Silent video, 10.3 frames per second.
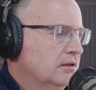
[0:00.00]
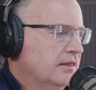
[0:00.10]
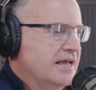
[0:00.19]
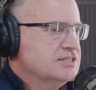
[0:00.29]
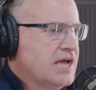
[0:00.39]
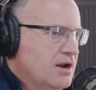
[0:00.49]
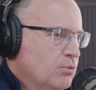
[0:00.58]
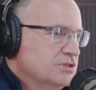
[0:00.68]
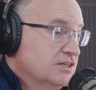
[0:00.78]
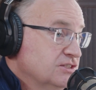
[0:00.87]
And that's
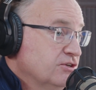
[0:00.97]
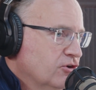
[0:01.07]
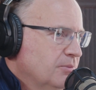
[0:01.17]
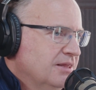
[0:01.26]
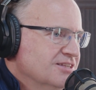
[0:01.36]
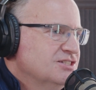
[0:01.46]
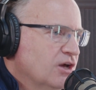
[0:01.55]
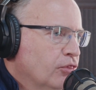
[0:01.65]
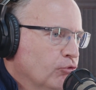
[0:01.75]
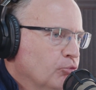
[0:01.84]
kind of what's considered to be the
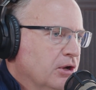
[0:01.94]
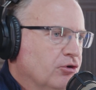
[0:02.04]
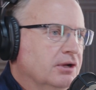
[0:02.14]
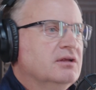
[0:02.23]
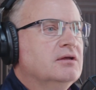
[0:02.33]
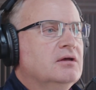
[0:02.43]
sell-through period.